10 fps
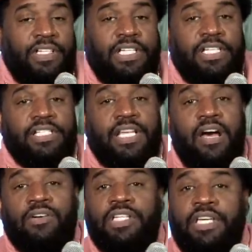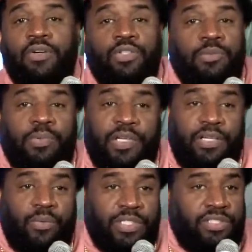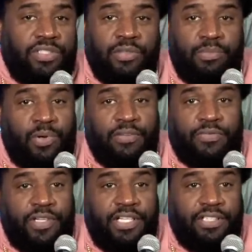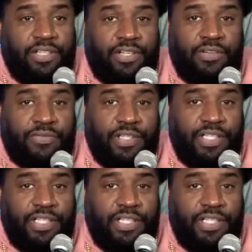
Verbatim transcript: Whoever it is, I don't care who you bring with you, your boyfriend, your